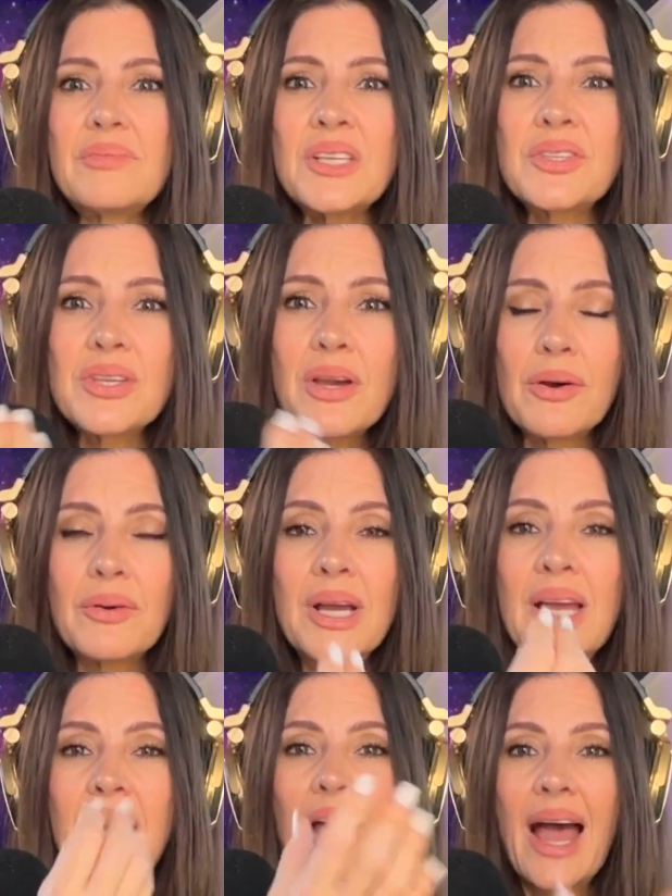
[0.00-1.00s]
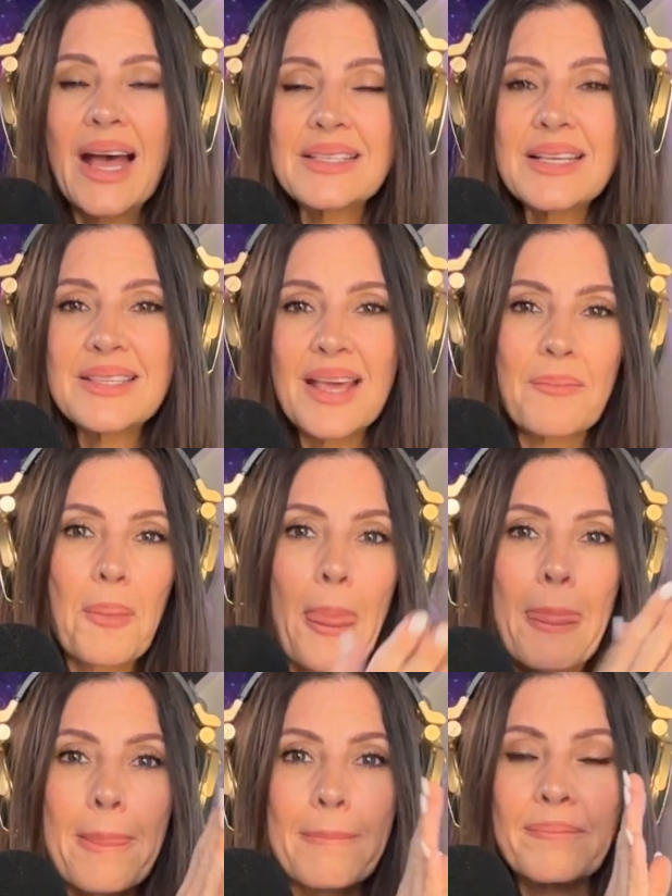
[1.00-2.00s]
So, as I said,
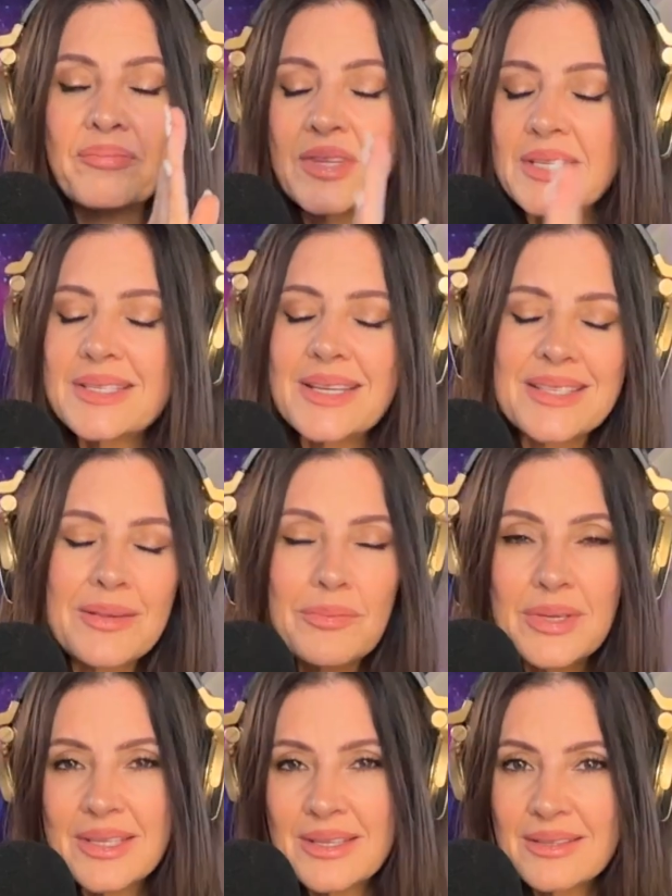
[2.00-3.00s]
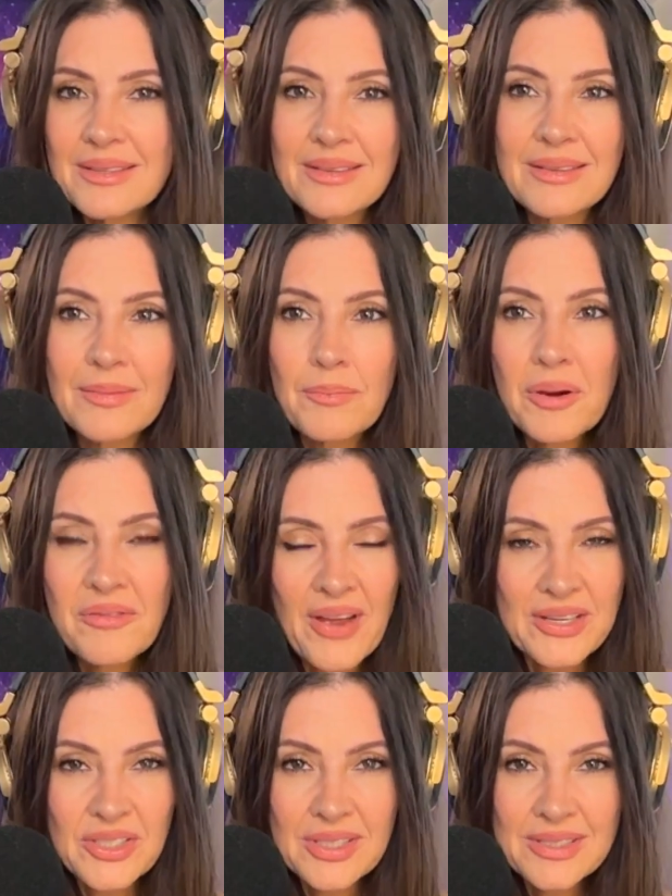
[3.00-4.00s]
this doesn't mean
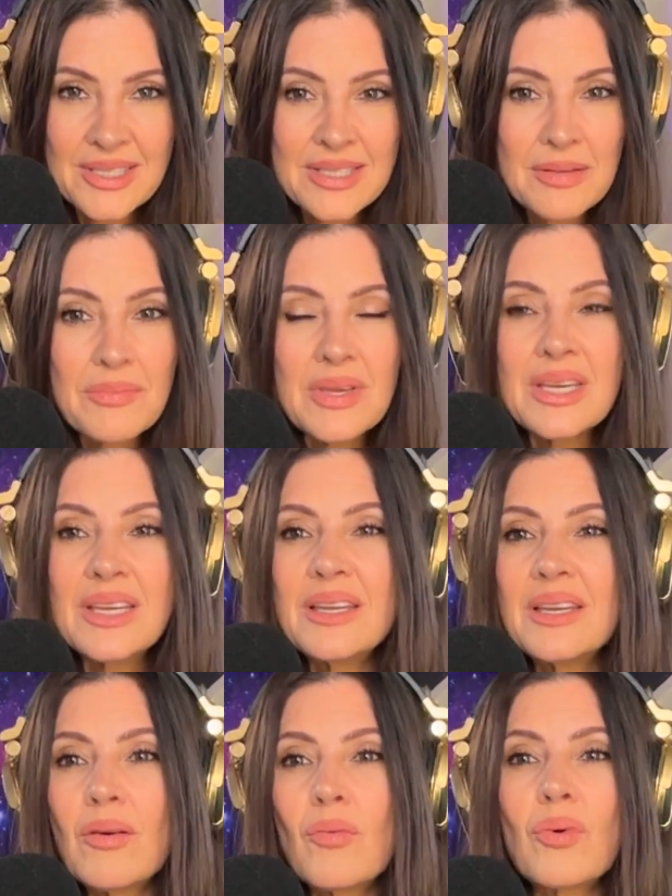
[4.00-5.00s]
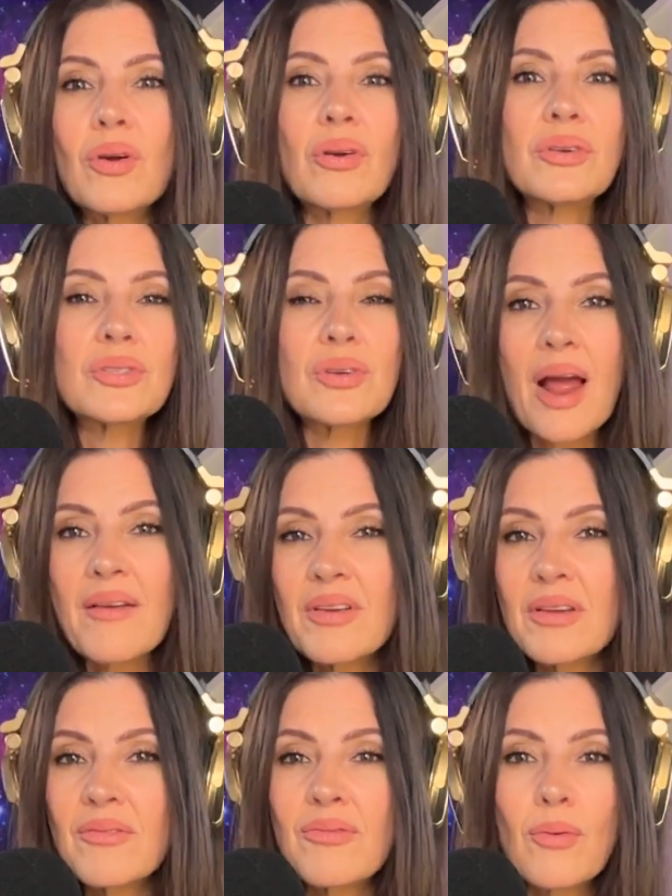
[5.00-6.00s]
perfection. Doesn't mean we're
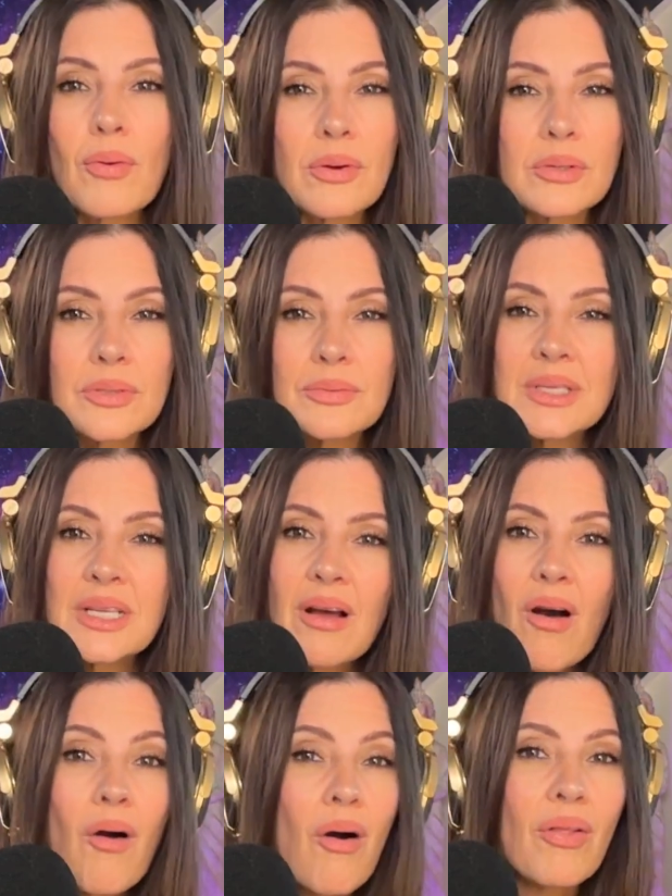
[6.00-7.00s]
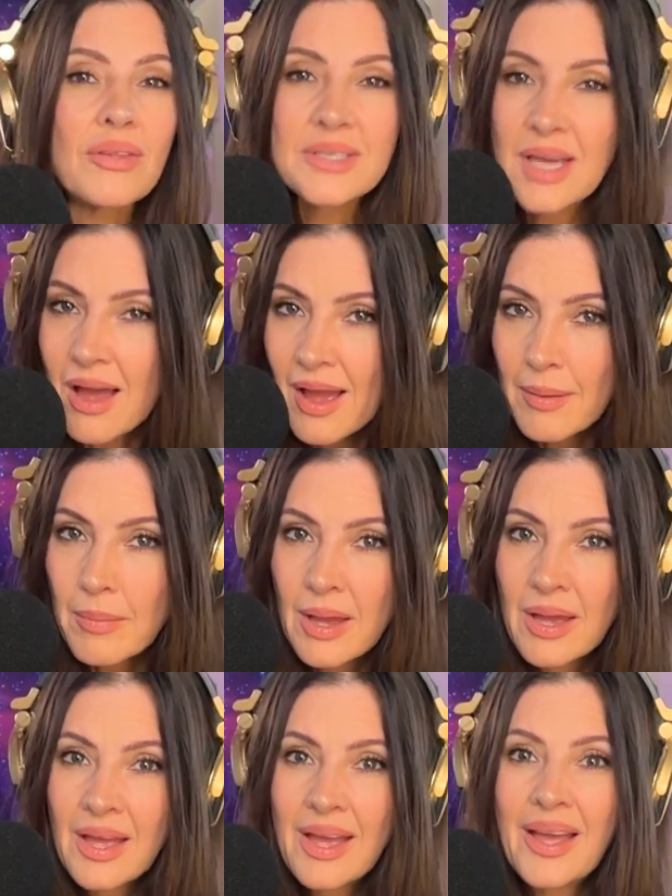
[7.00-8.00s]
striving for doing it all the time.
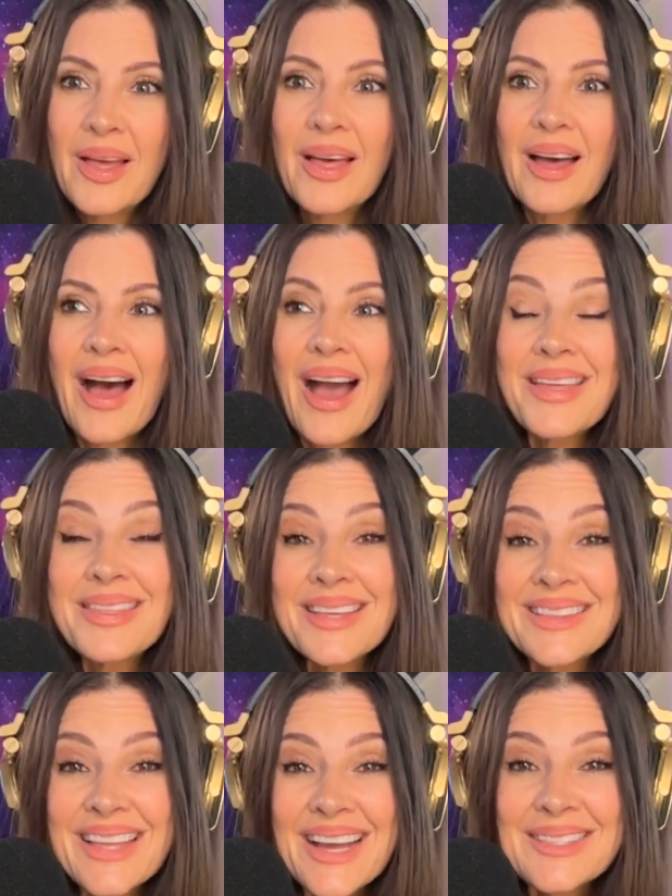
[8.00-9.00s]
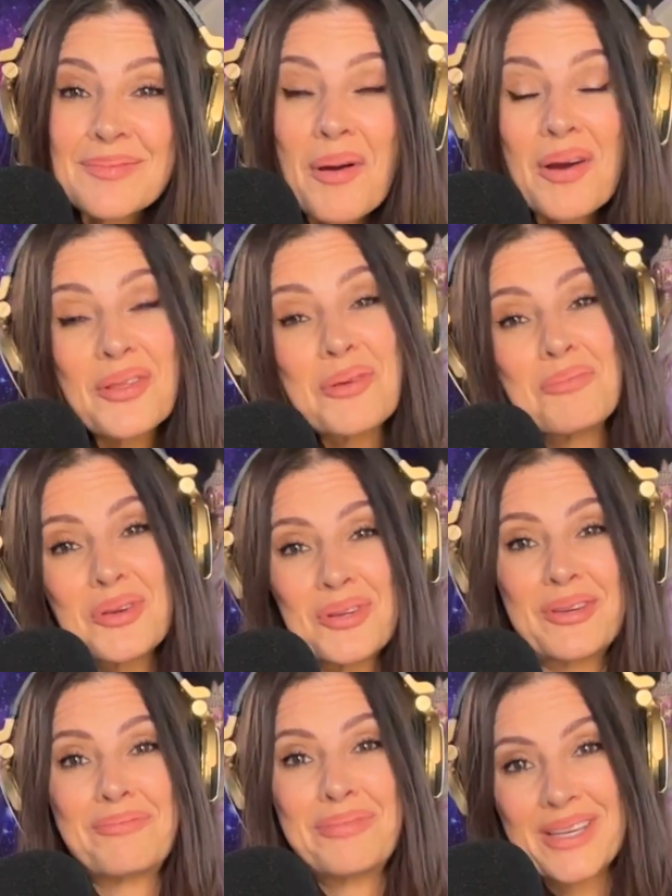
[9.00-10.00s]
I think that's part of the
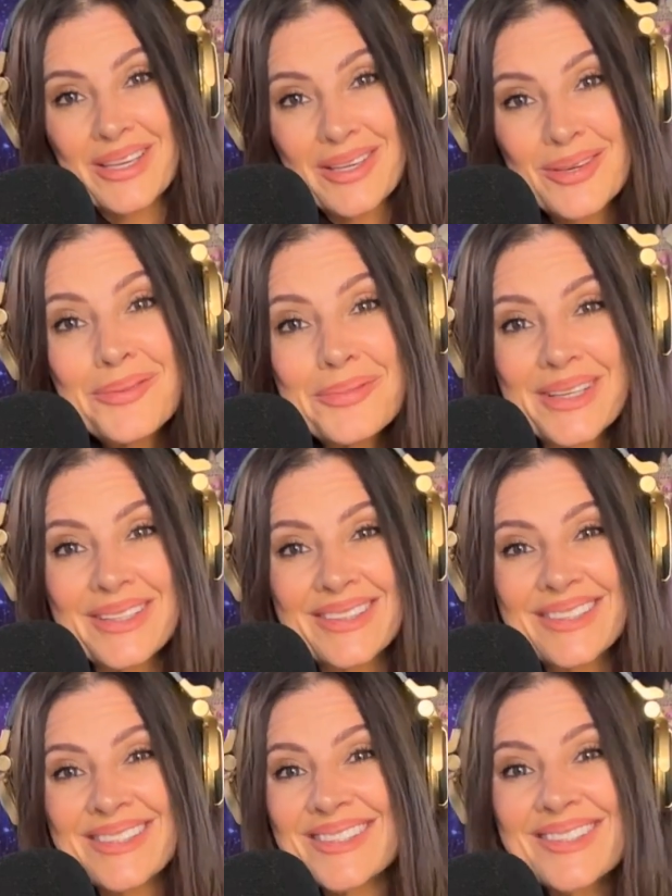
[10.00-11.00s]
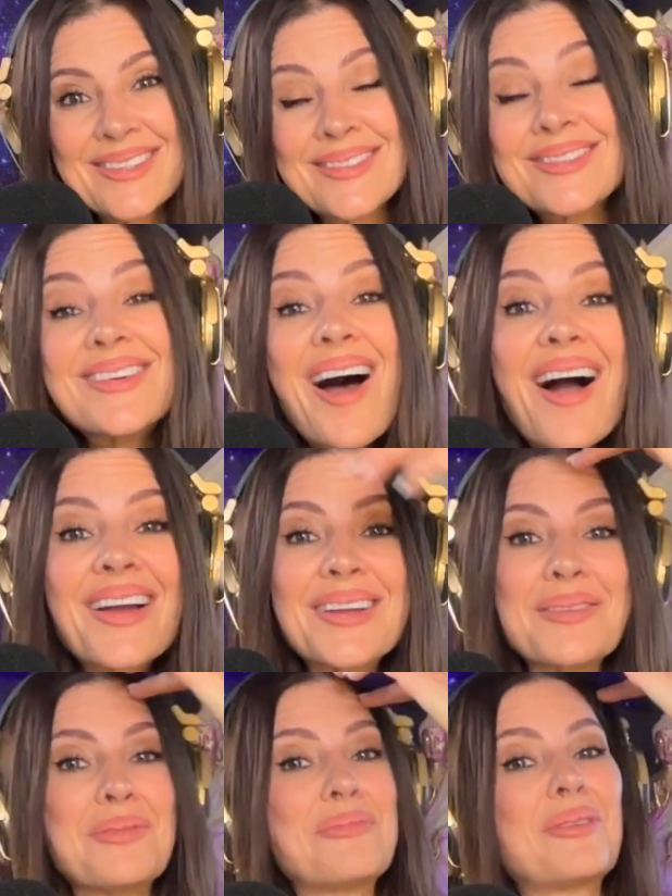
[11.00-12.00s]
beauty of being human, is you're not
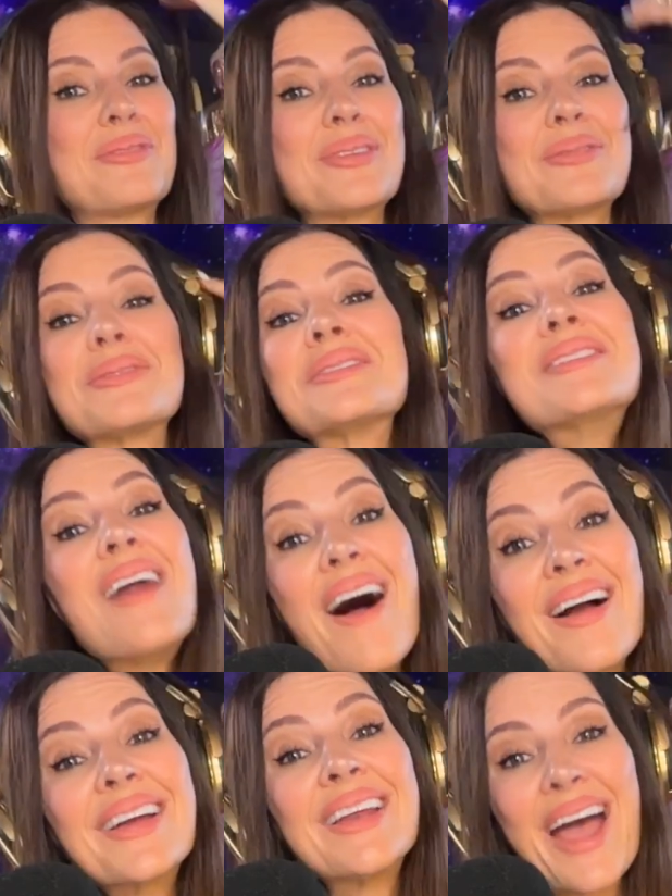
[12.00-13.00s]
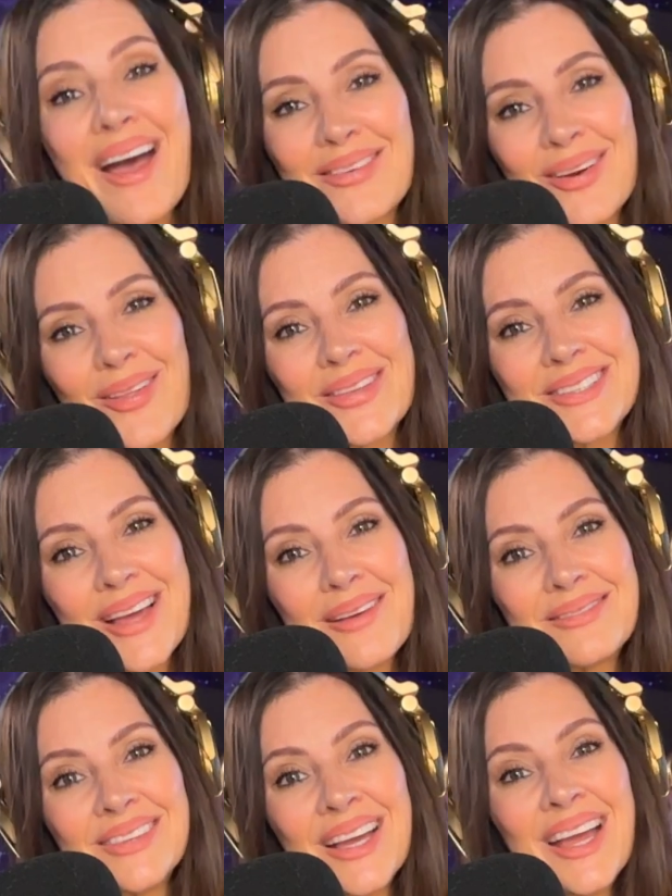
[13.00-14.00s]
going to be perfect. We're not going to have it all the
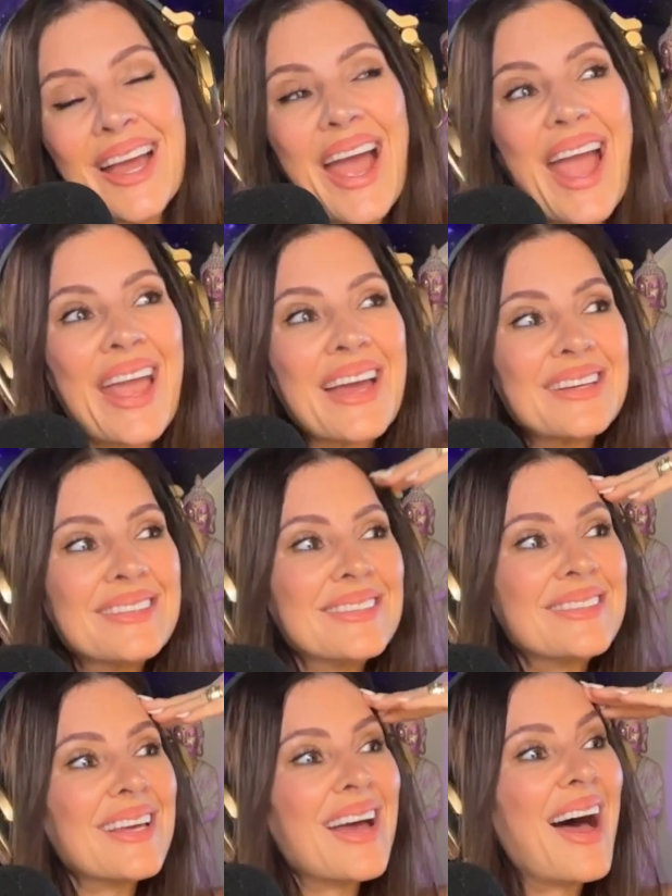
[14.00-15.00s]
time. And